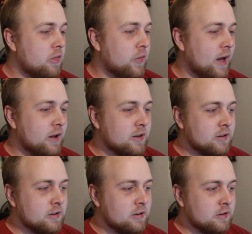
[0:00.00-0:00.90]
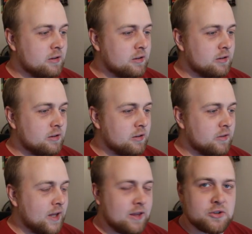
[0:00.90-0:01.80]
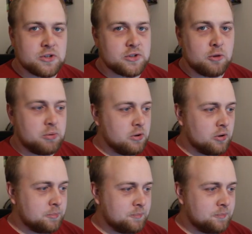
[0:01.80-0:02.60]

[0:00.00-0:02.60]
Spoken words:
That is just so pure.